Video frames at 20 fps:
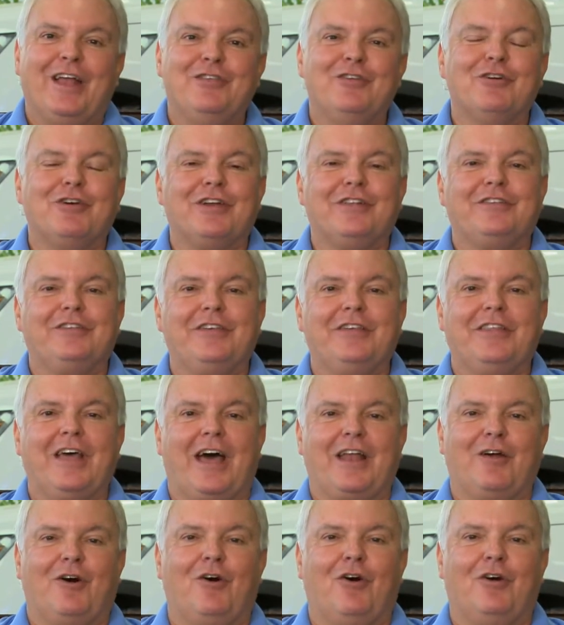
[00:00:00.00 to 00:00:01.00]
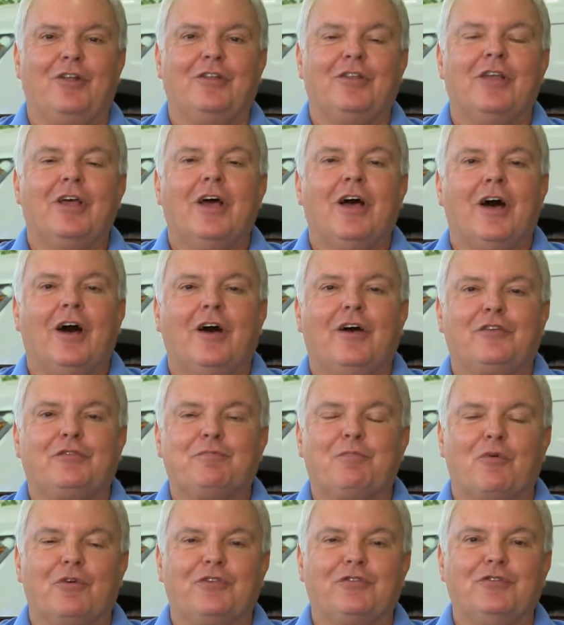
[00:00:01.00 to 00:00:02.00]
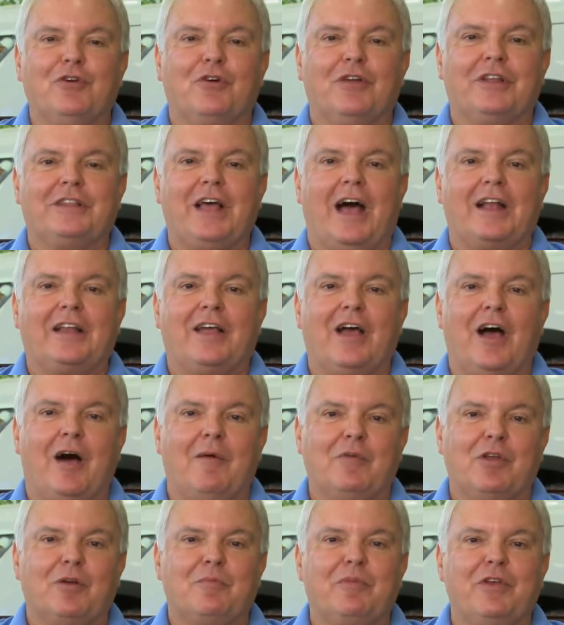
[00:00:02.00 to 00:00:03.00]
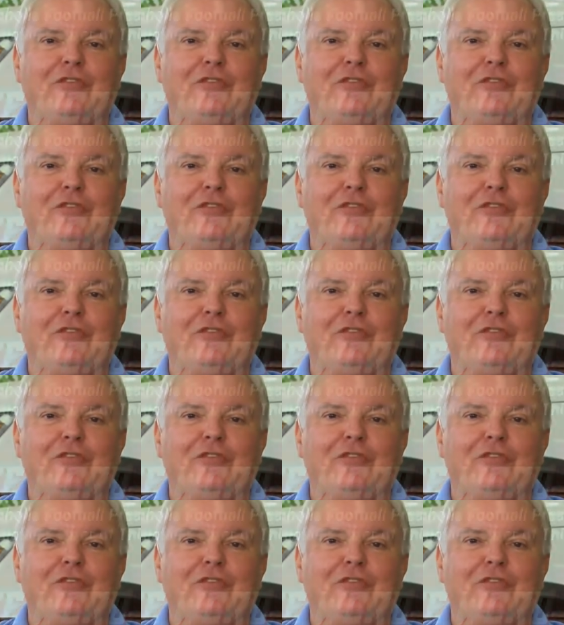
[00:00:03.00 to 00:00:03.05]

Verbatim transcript: and you can see that on uh, sportsnola.com. It'll